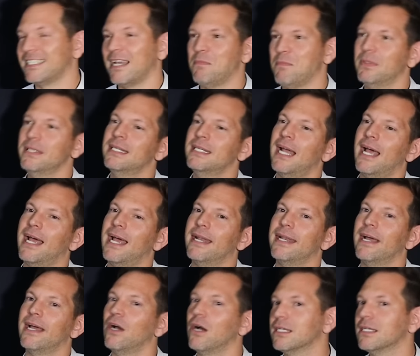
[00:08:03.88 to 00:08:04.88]
SAPIN
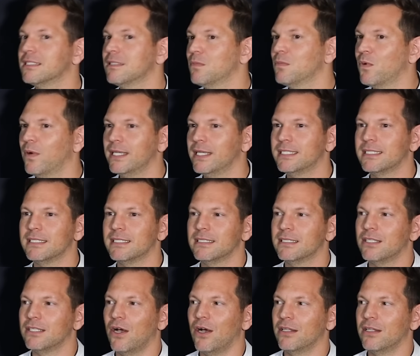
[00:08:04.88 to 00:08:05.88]
and I asked some
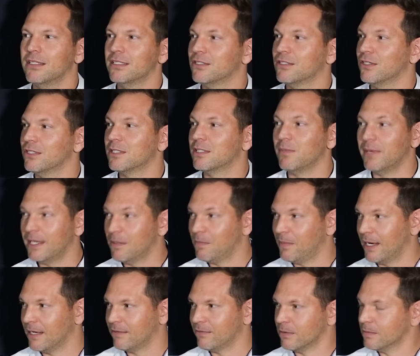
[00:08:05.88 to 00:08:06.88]
questions on the social media
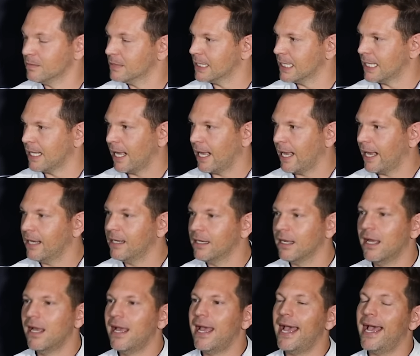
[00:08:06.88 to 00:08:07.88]
platforms that they
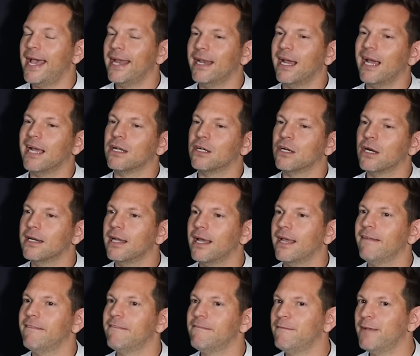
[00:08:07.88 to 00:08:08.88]
had. And I got
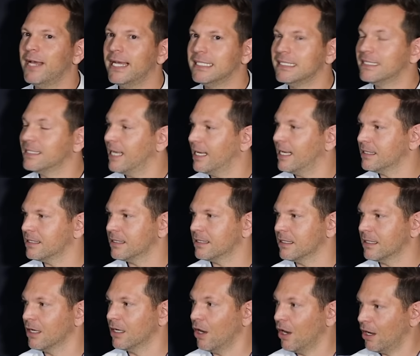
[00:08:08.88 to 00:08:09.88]
a
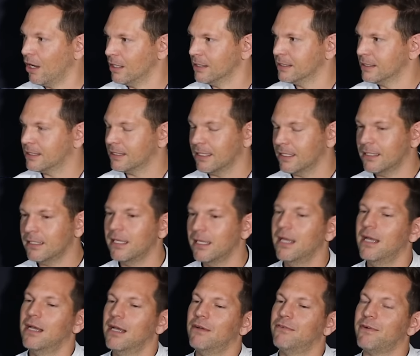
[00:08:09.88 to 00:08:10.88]
fantastic answer
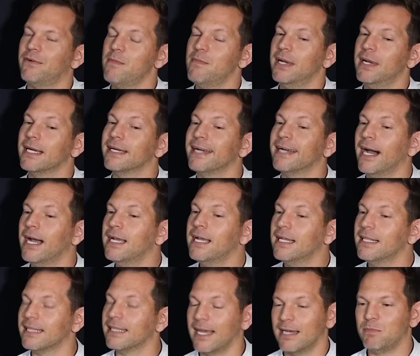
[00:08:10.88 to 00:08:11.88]
from a guy
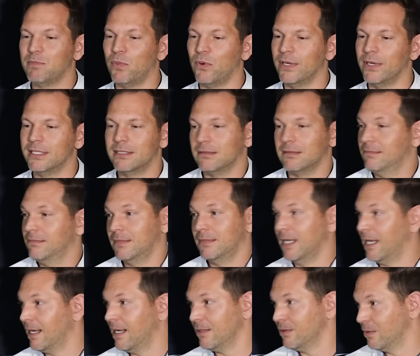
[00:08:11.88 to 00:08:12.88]
at that point,
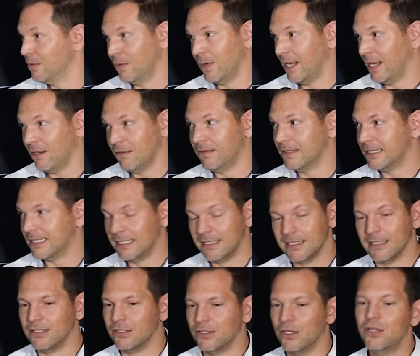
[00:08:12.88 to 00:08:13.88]
who I obviously
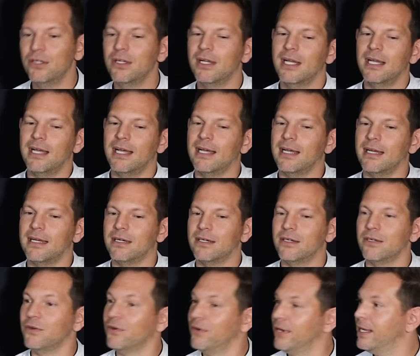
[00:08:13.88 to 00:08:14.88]
didn't know,
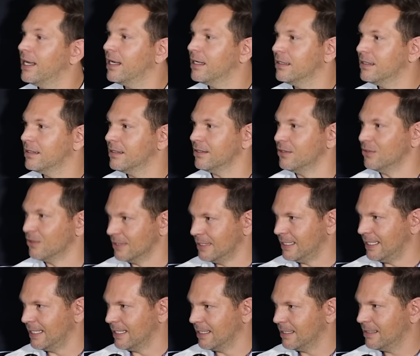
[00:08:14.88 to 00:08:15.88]
Rian
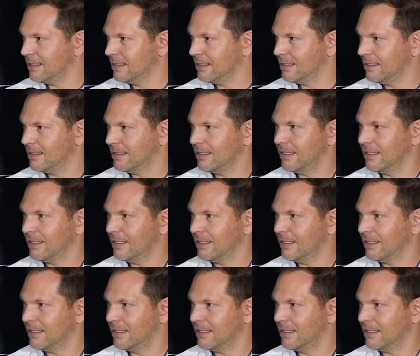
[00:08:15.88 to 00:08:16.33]
Nordia.